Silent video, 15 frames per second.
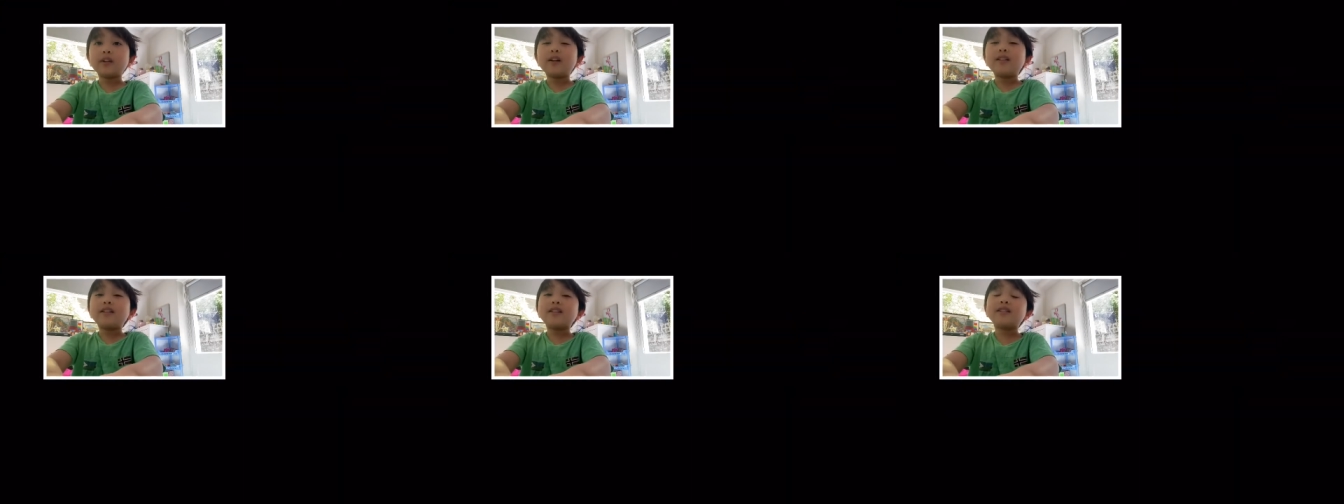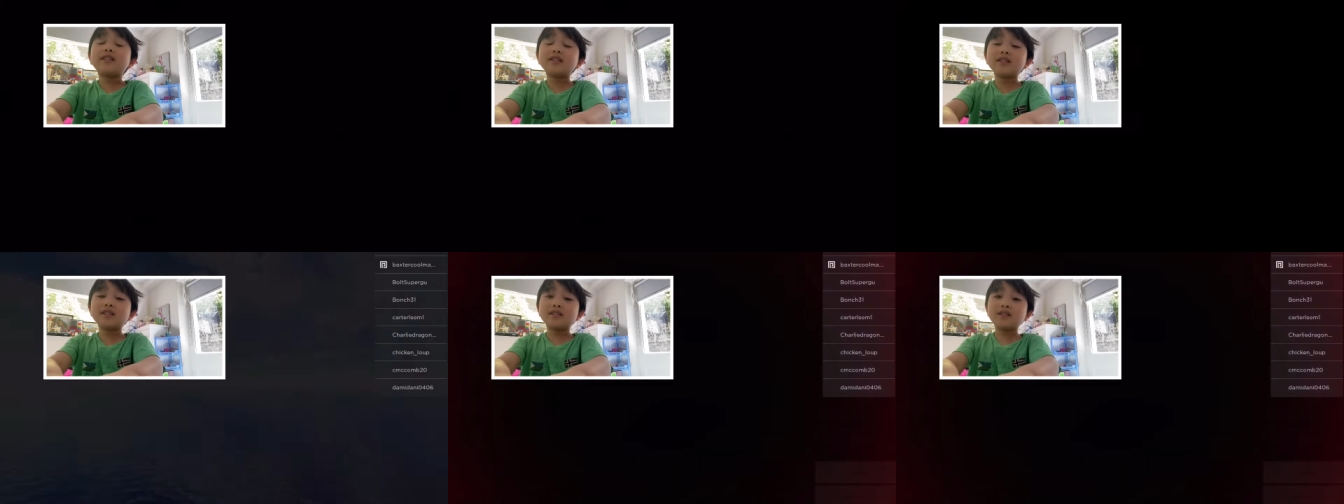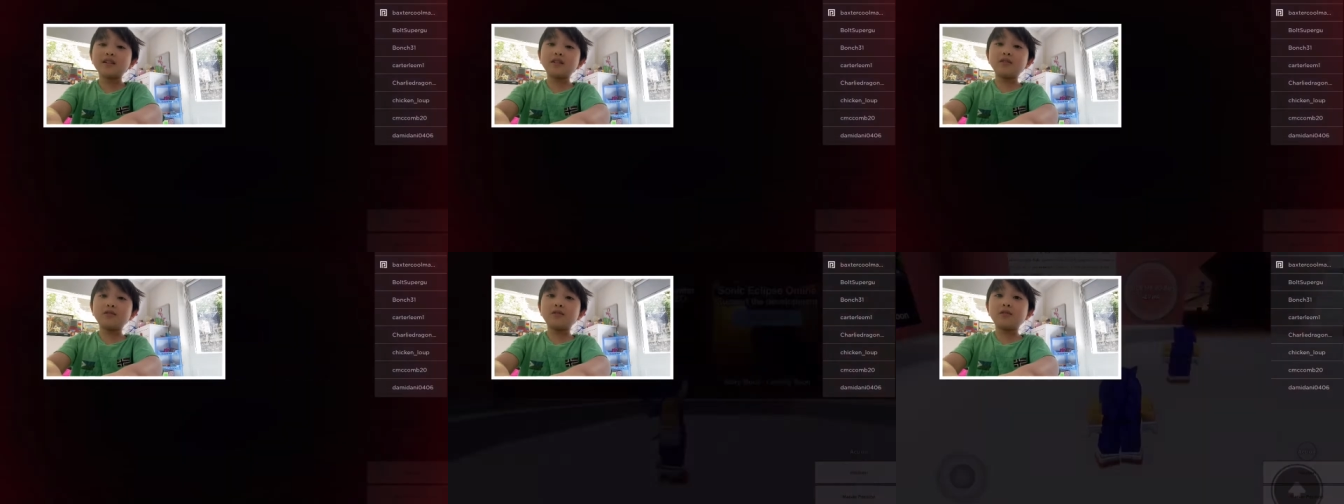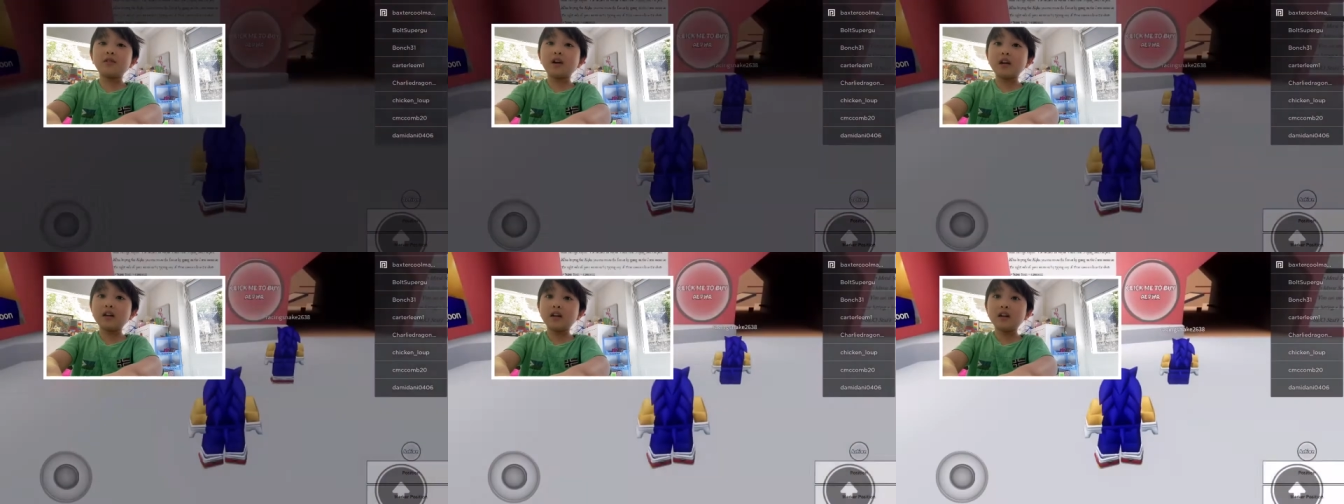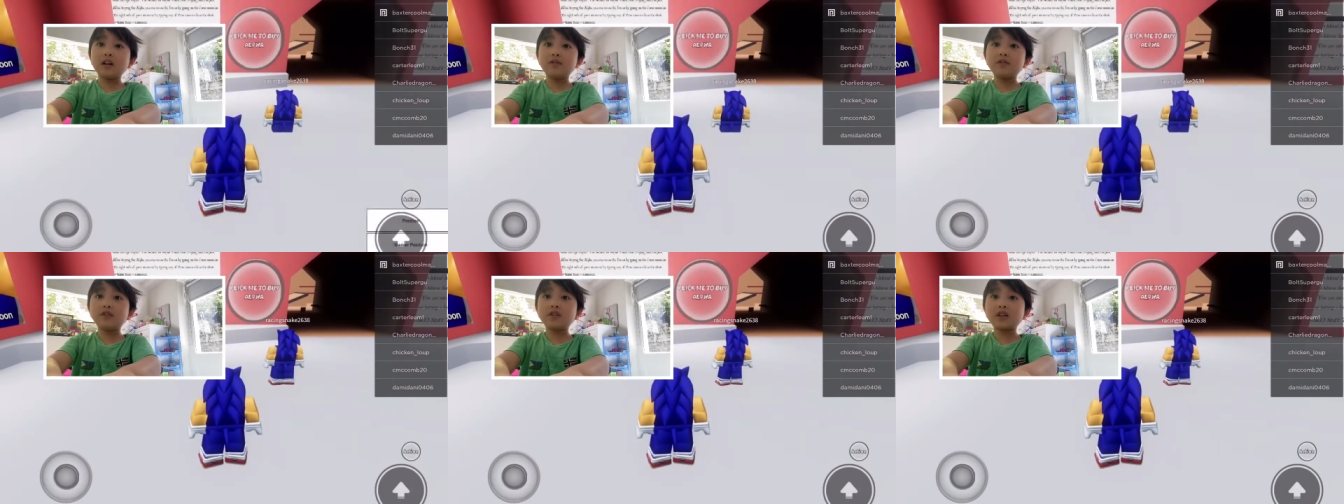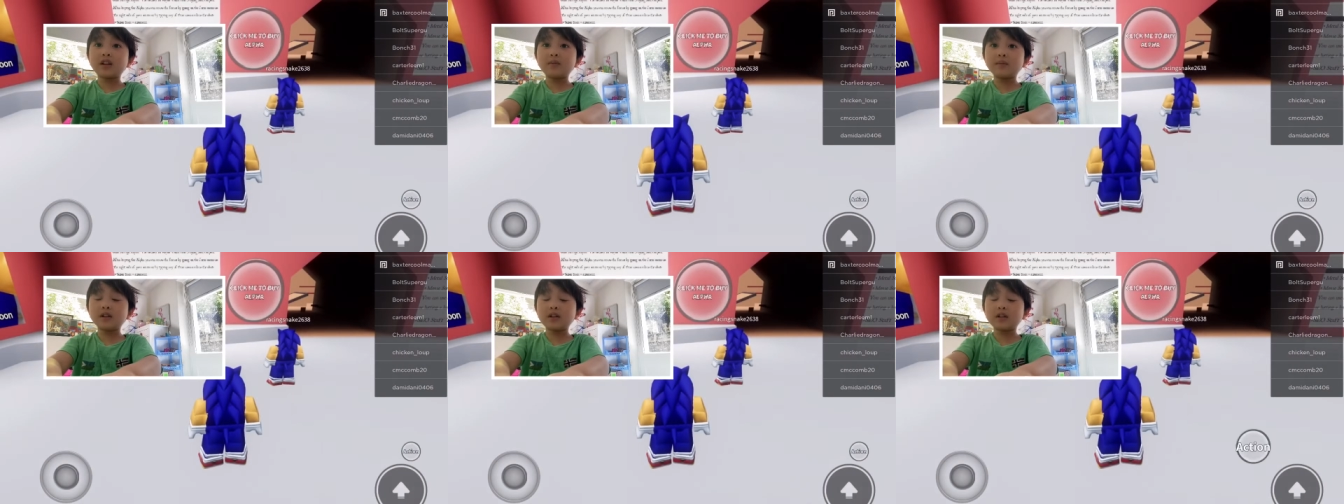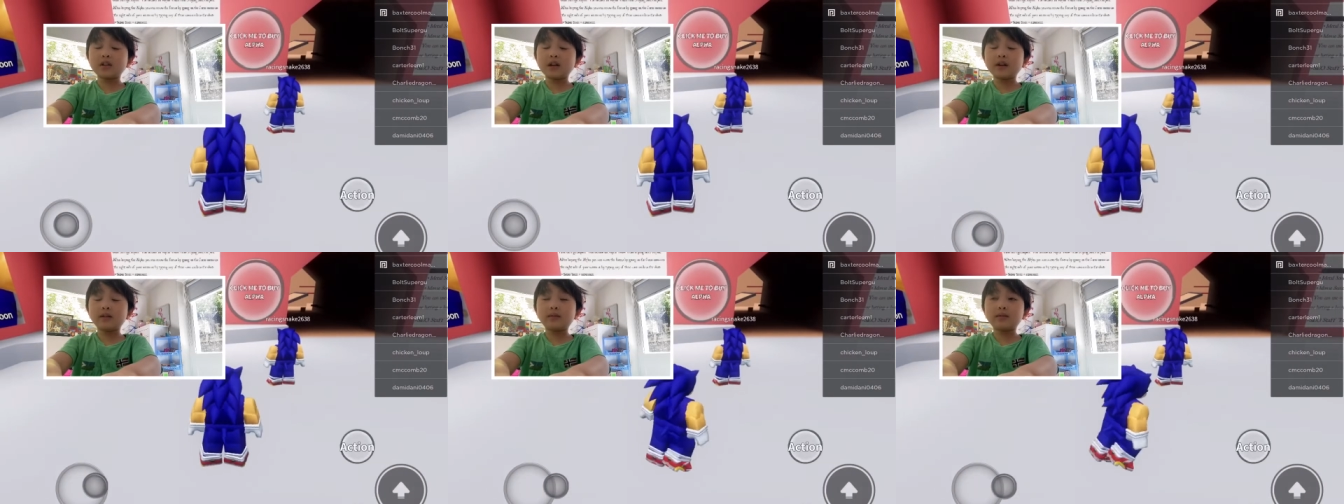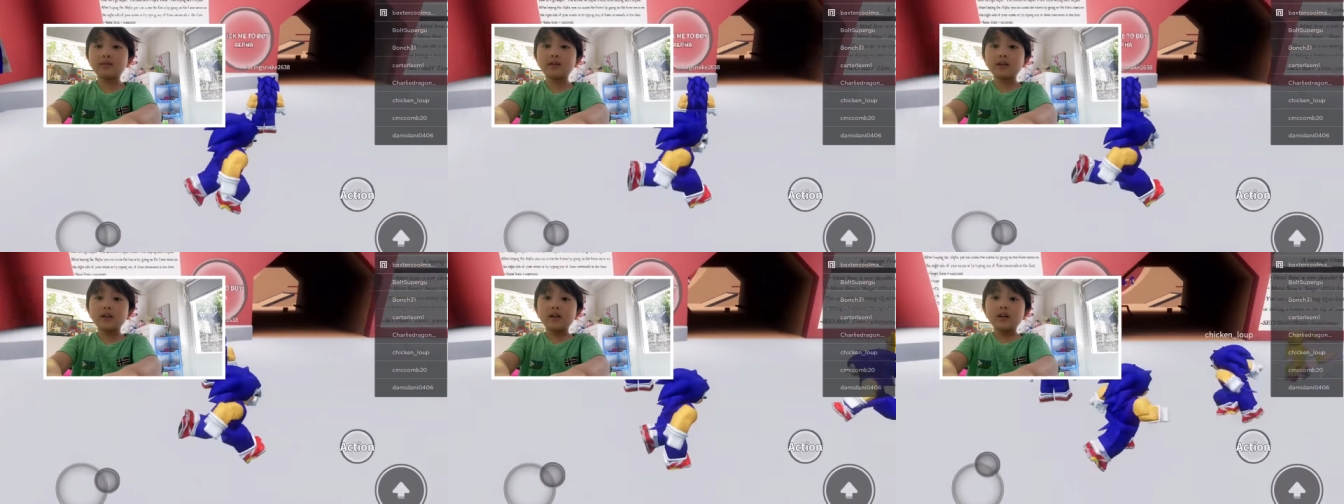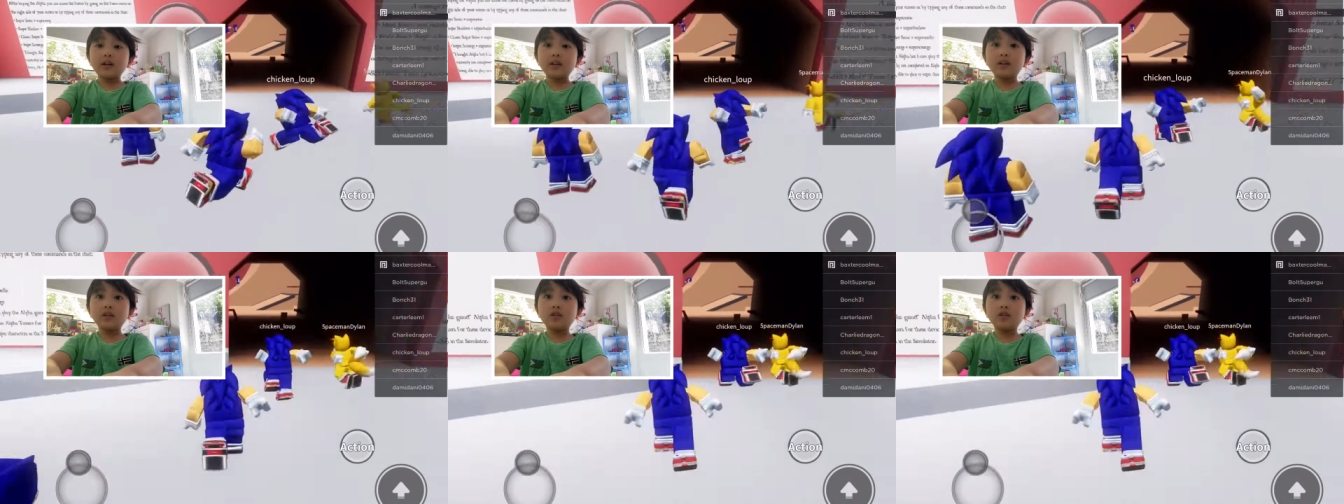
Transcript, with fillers: This is so cool. I love this game because like it's